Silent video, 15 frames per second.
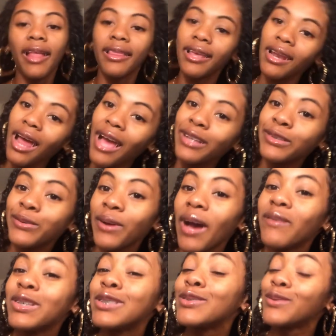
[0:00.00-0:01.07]
then I do
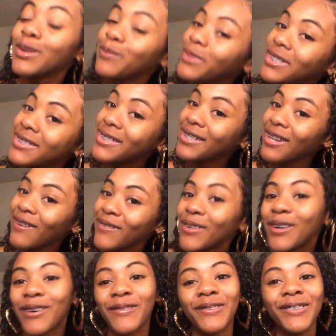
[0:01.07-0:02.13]
have a 20% off
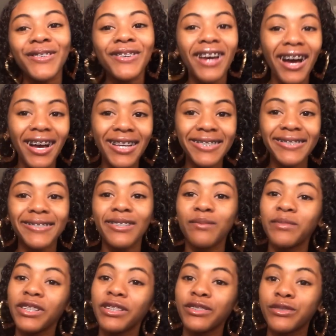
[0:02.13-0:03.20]
code for you guys. It's going to
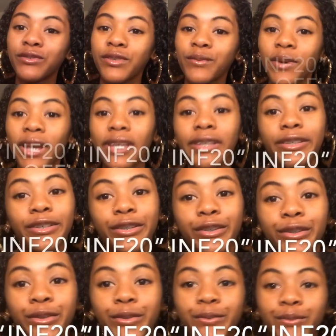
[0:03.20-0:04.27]
be in the screen right
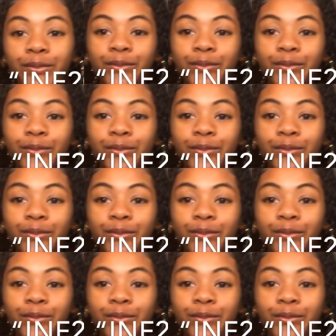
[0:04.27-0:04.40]
here.